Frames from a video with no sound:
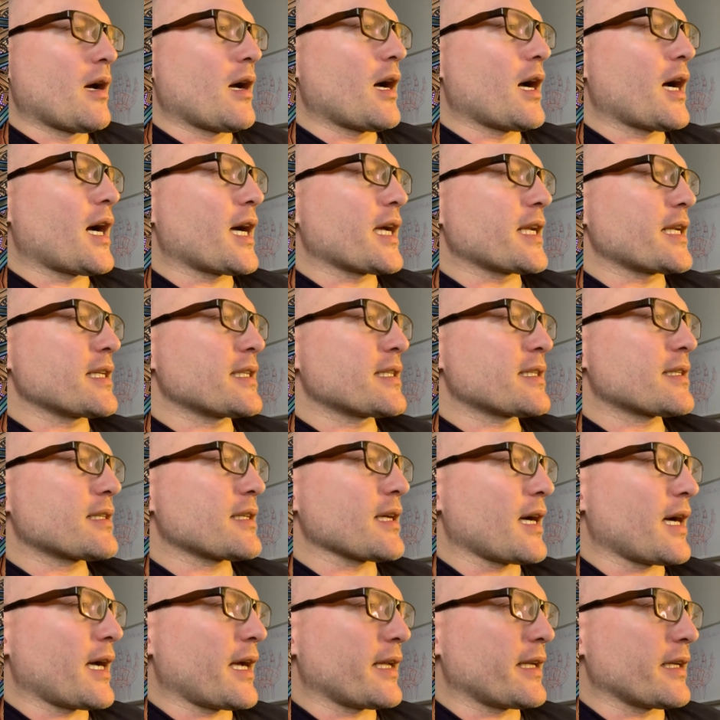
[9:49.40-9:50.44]
I
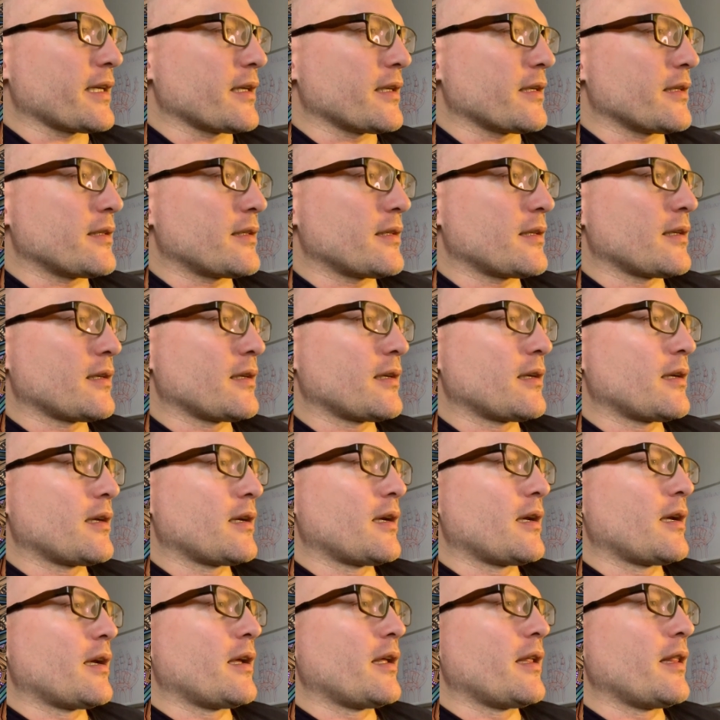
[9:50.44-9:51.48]
decided
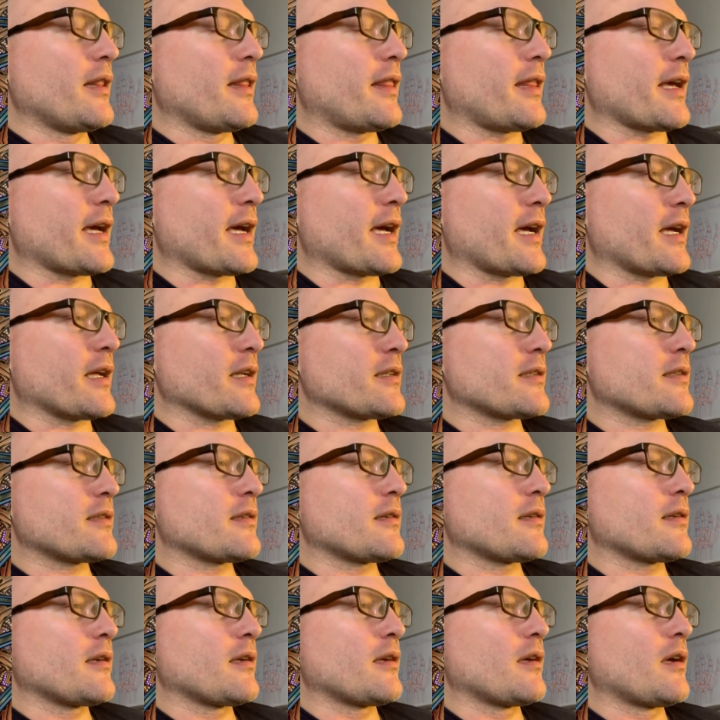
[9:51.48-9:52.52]

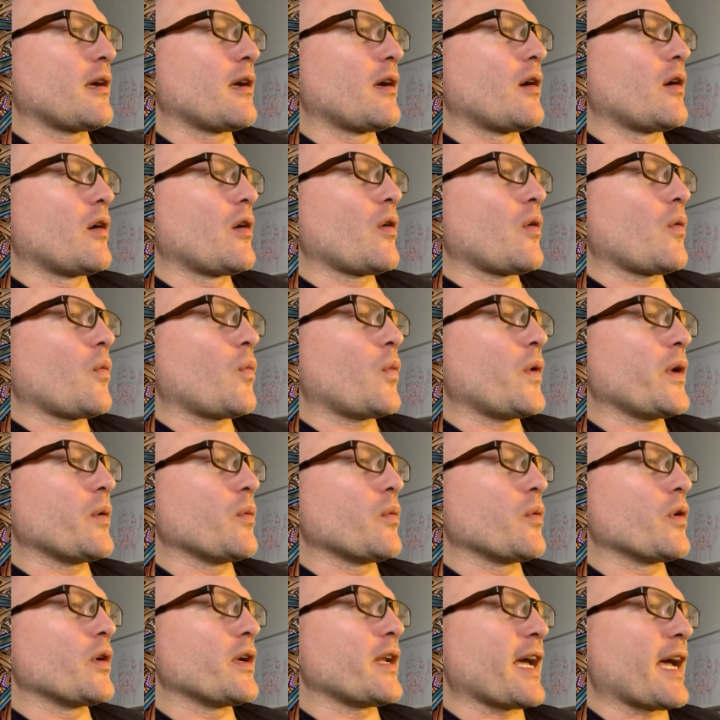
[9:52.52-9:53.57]
that we
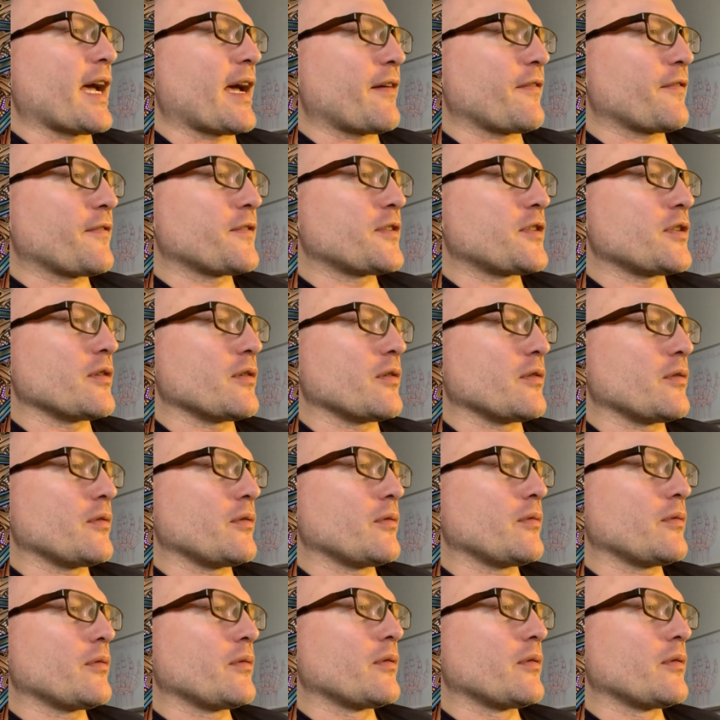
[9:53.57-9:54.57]
would have to